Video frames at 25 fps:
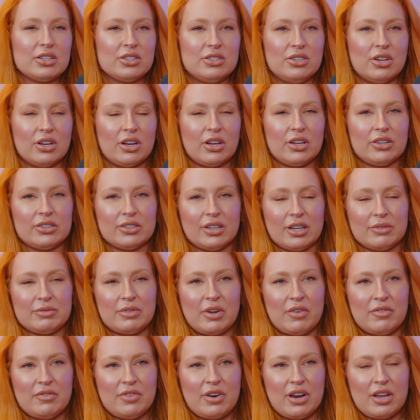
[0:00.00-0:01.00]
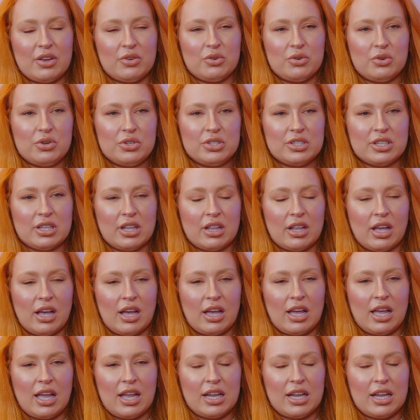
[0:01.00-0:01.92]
You know, I'm very cautious to that.